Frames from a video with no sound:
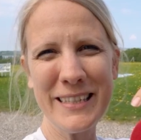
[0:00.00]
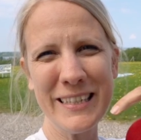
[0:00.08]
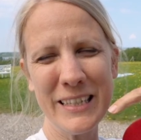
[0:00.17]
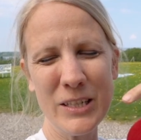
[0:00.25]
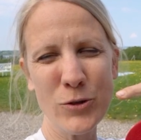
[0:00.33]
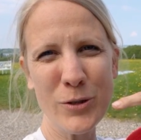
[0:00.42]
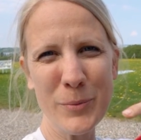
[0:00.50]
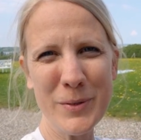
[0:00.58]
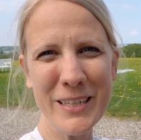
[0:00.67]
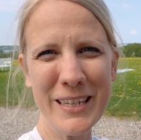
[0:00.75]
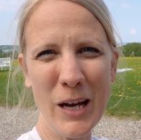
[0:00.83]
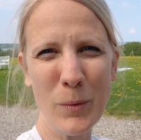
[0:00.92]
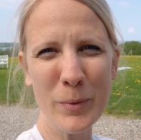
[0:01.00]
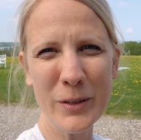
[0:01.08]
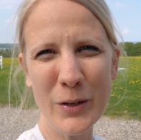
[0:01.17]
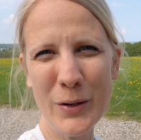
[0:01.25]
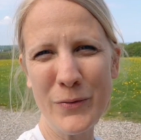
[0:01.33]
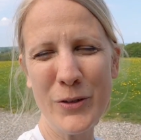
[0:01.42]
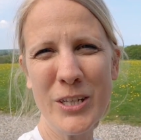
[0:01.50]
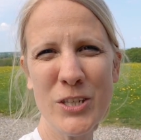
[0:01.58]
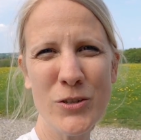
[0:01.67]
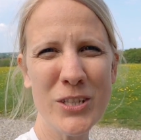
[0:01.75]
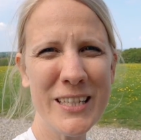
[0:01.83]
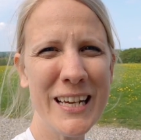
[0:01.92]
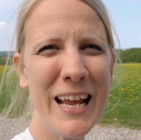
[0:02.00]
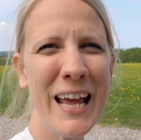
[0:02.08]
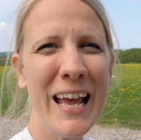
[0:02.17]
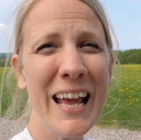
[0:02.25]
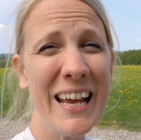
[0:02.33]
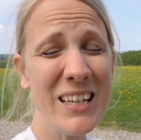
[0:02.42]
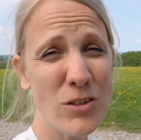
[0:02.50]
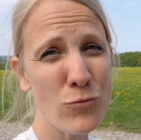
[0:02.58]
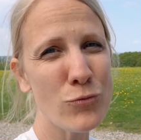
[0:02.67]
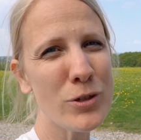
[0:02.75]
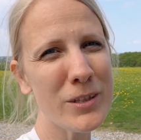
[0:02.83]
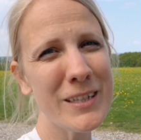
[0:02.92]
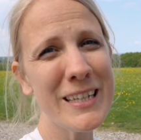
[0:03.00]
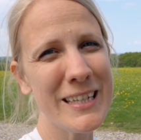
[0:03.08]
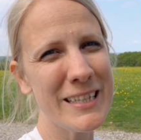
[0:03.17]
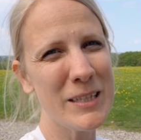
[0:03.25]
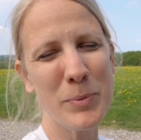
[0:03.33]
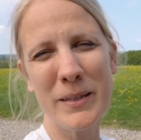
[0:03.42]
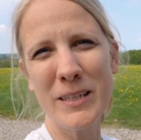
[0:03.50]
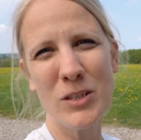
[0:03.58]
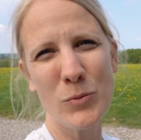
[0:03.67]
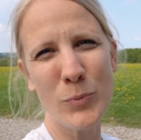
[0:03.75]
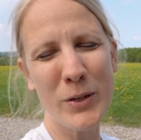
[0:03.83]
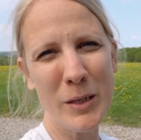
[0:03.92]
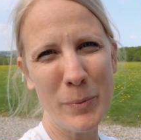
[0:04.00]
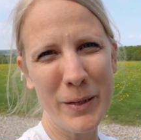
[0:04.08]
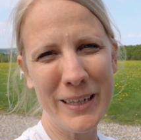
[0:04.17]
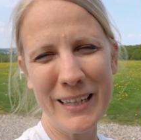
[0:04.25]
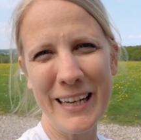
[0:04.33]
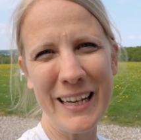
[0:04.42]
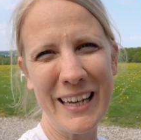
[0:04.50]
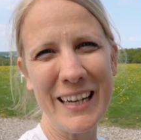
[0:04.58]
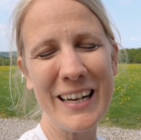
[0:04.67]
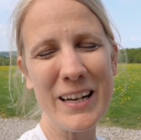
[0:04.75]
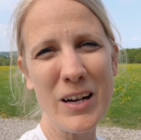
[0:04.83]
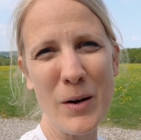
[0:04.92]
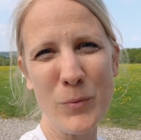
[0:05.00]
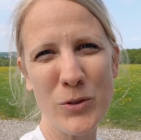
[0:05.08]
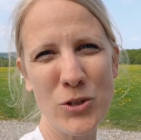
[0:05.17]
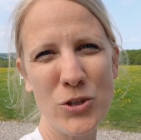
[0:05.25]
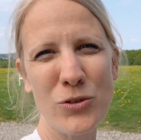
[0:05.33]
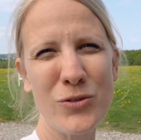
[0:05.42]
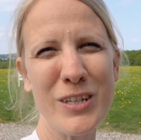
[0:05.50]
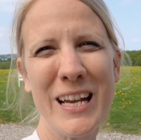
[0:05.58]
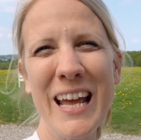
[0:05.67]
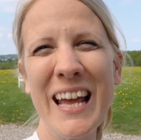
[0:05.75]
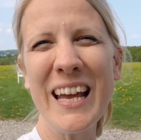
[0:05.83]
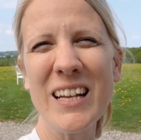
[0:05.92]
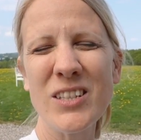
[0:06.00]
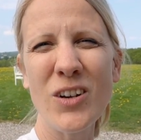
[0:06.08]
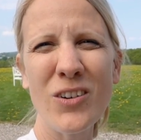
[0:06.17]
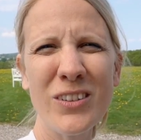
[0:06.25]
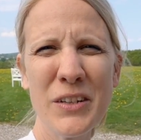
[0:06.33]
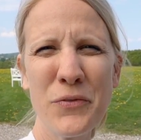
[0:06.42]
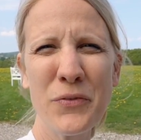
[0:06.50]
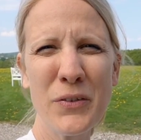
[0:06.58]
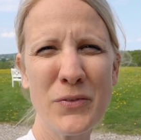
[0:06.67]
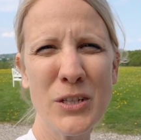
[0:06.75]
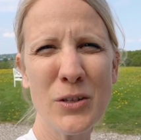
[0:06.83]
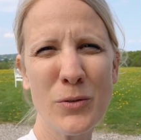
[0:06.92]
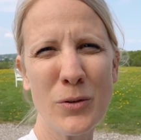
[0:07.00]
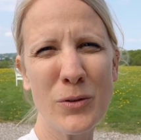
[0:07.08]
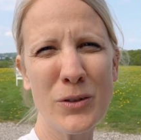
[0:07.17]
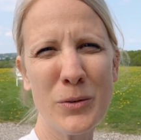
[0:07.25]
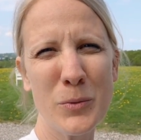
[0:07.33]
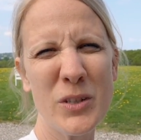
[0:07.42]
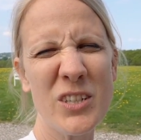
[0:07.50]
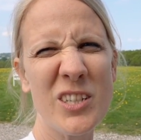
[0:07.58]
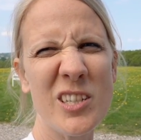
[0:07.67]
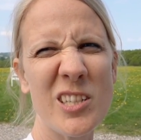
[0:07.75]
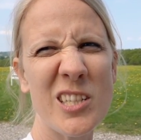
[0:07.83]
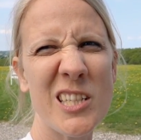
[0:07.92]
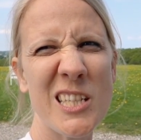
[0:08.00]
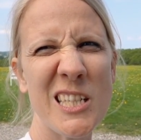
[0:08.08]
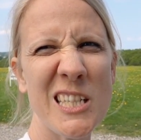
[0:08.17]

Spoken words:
in the description down below if you're interested. It's a really easy place to bring a picnic and come with children. It's only 50 kroner, which is